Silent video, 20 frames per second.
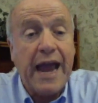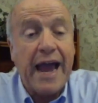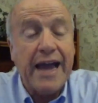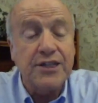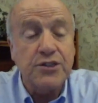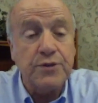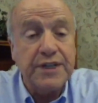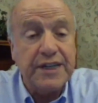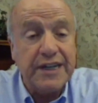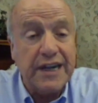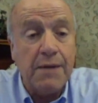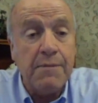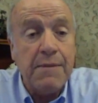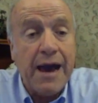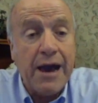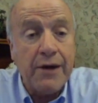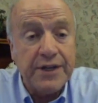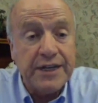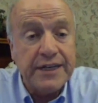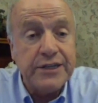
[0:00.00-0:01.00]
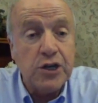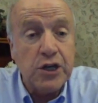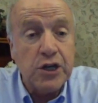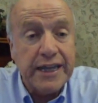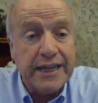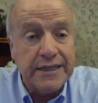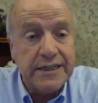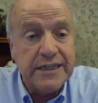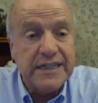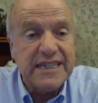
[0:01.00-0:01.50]
actually come out in
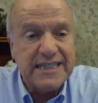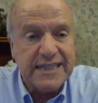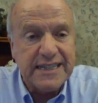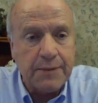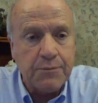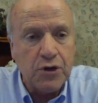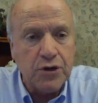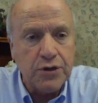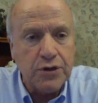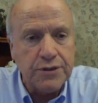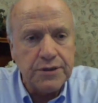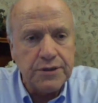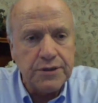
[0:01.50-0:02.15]
in december